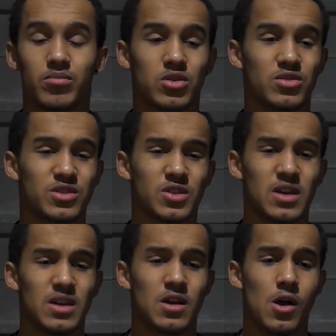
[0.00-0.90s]
Because
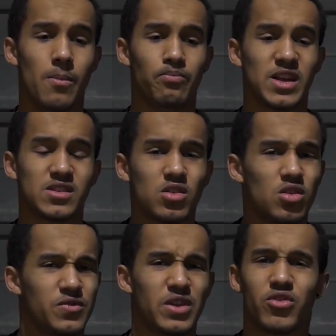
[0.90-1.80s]
there's a
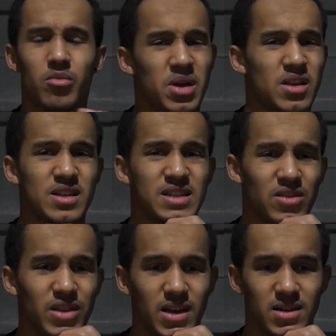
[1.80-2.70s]
lot of different opinions
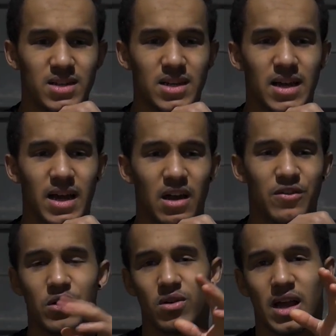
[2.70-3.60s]
out there, and I
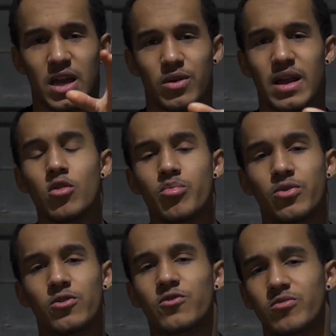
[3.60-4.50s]
feel like it would help
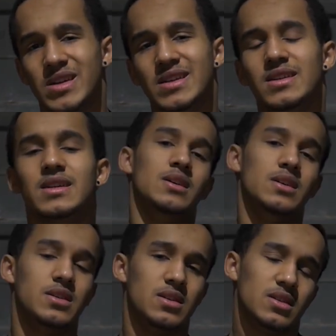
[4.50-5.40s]
for me
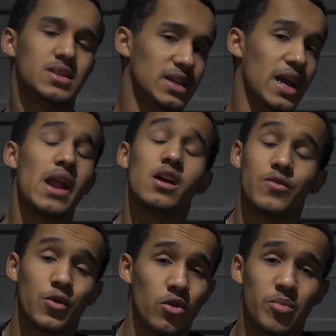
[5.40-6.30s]
to see any of
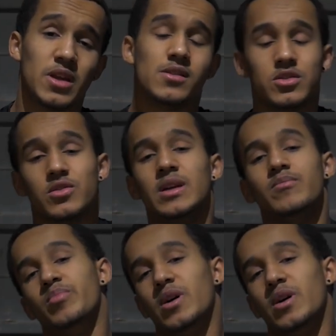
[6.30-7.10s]
your opinions on it.